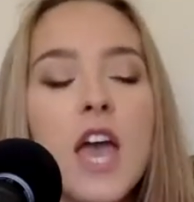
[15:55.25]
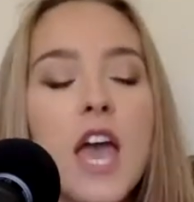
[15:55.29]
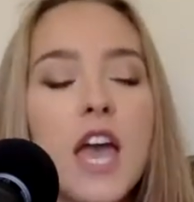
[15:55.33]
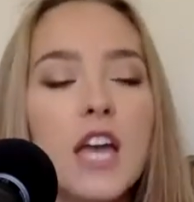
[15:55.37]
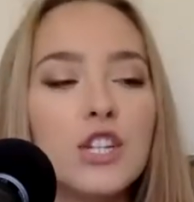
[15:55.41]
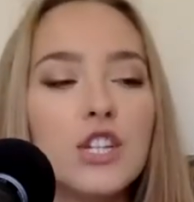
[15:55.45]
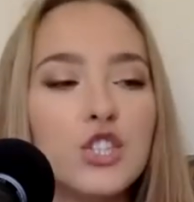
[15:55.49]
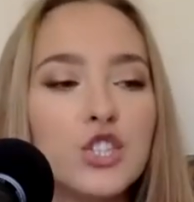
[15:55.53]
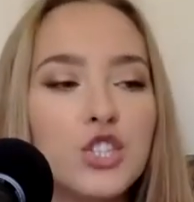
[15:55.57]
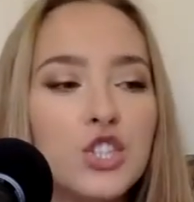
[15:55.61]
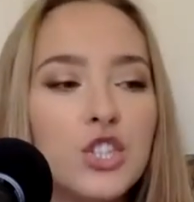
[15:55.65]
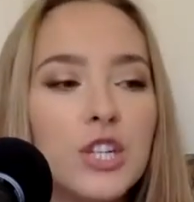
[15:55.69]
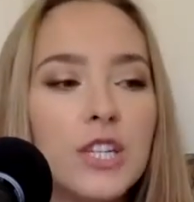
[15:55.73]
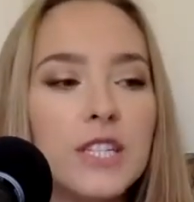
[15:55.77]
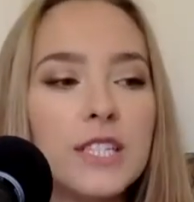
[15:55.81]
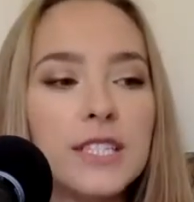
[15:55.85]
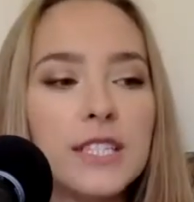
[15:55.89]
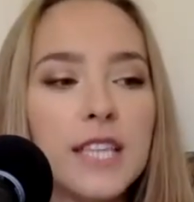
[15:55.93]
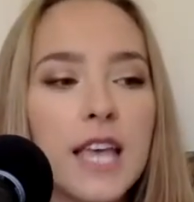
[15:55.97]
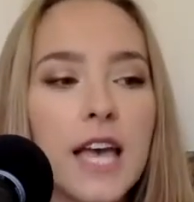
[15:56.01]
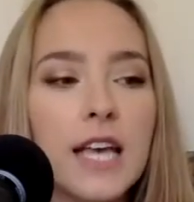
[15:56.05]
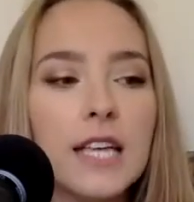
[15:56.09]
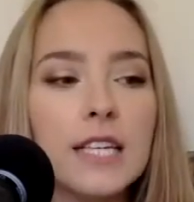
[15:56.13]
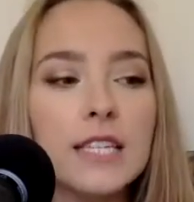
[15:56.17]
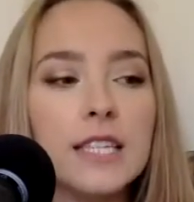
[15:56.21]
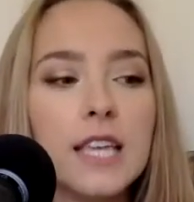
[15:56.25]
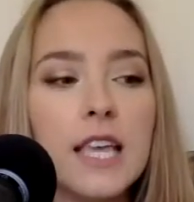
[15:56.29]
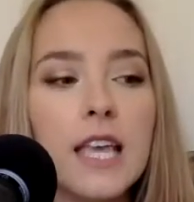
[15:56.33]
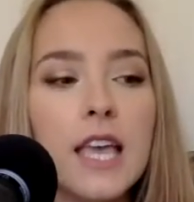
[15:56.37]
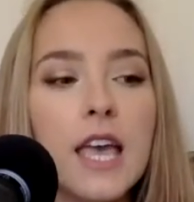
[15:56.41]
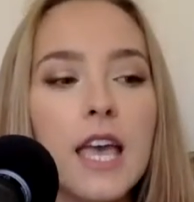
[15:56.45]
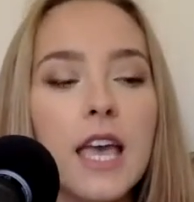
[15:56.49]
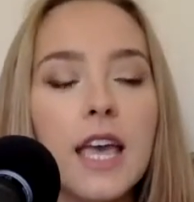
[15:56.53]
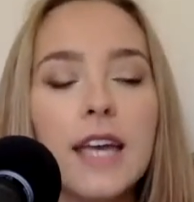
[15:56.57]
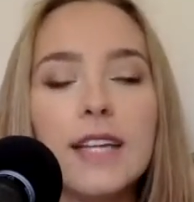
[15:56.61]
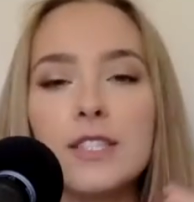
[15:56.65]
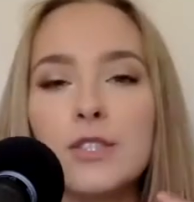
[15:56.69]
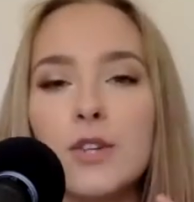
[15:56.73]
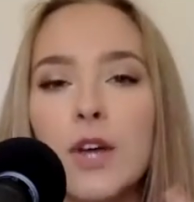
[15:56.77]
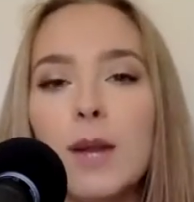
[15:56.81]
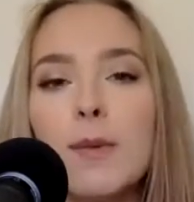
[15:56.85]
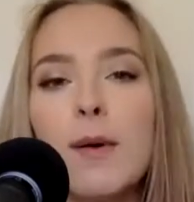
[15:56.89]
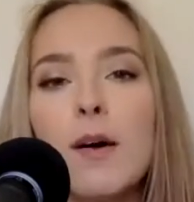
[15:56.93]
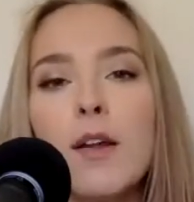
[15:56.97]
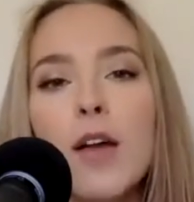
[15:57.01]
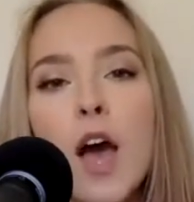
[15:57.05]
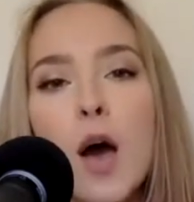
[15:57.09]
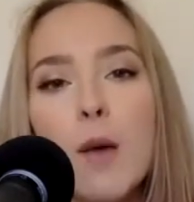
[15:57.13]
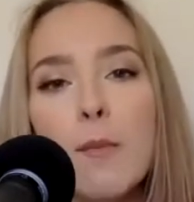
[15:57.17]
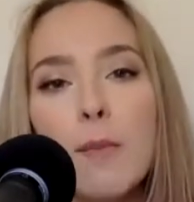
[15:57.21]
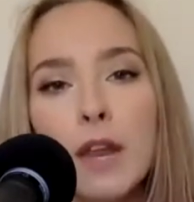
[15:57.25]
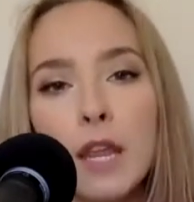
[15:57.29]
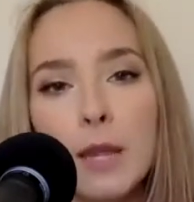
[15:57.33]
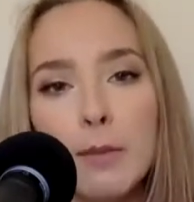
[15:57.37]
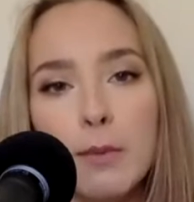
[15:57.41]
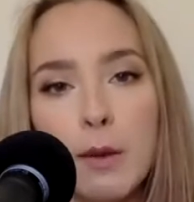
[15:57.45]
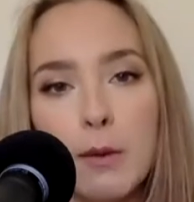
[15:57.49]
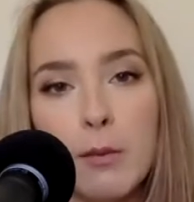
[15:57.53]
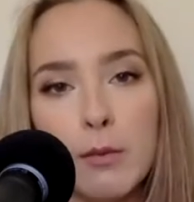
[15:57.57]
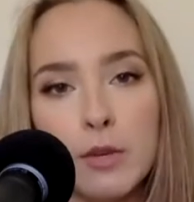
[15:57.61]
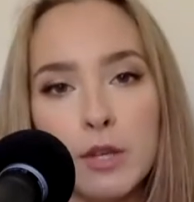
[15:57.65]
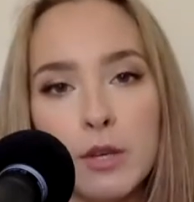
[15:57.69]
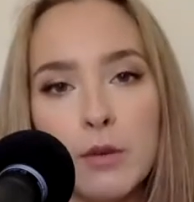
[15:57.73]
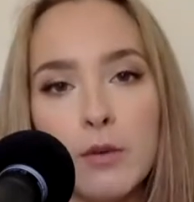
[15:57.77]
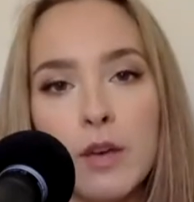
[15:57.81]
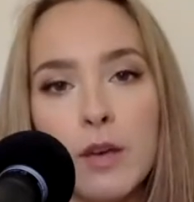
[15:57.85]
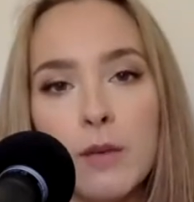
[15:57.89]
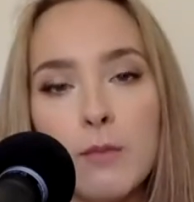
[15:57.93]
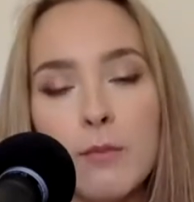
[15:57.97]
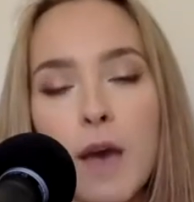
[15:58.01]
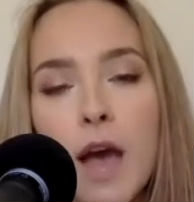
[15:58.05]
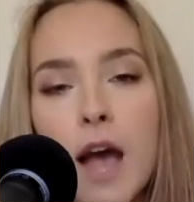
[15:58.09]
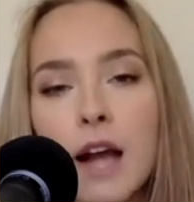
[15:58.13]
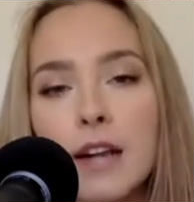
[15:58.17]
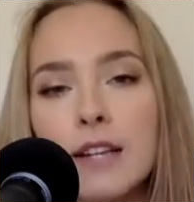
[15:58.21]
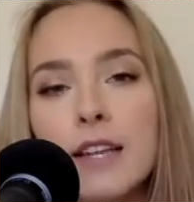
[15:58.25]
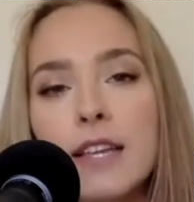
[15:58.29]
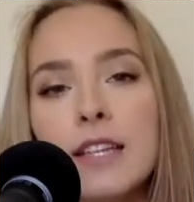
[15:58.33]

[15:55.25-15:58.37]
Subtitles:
And she says, it's not about how many people you impact,